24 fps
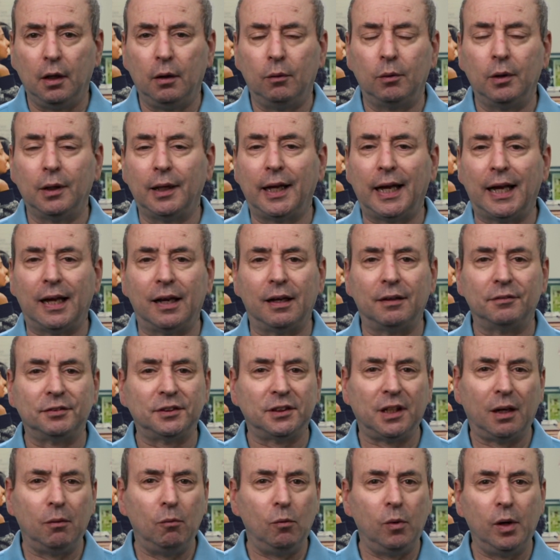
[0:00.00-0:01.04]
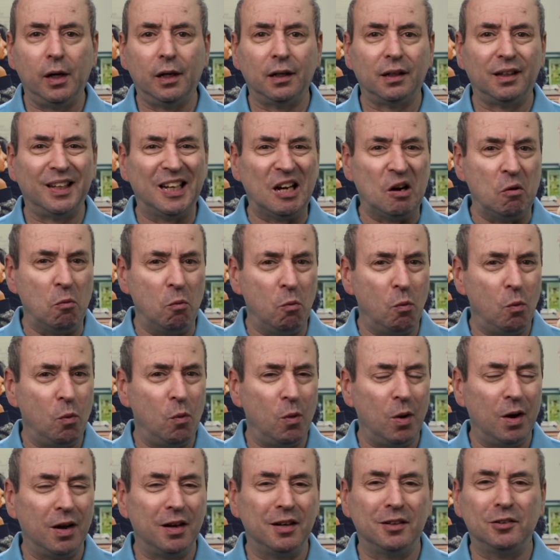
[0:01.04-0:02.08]
will have somewhere like
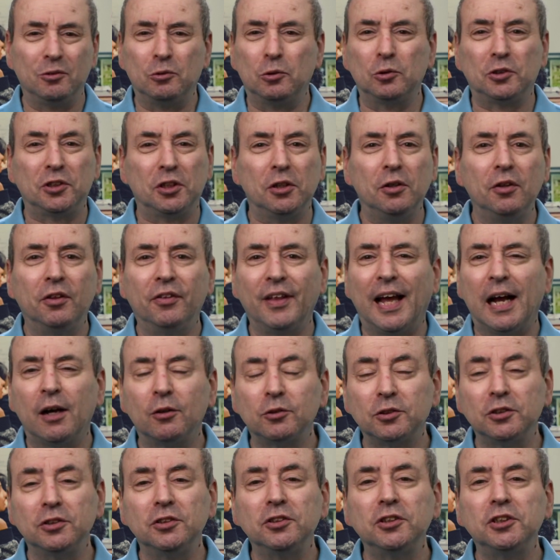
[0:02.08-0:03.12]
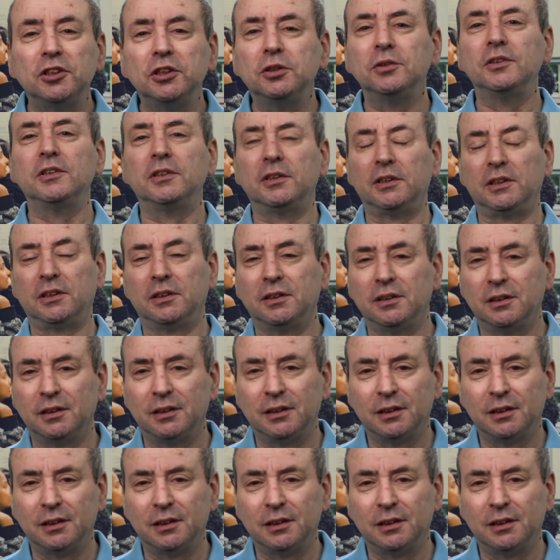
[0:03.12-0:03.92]
1,000 or 2,000 students.